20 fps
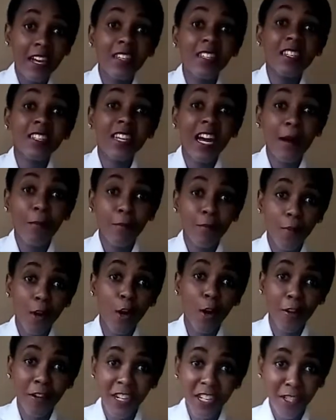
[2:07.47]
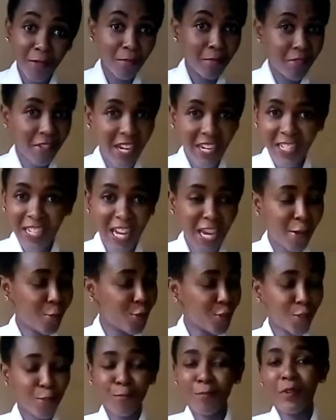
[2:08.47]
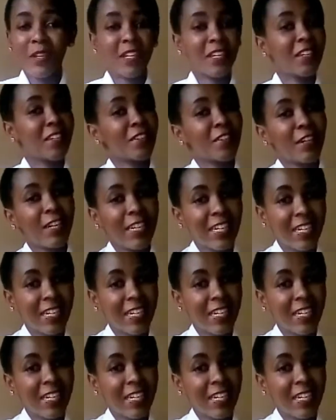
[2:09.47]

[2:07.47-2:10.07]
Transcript: since I'm already bright, I want to make it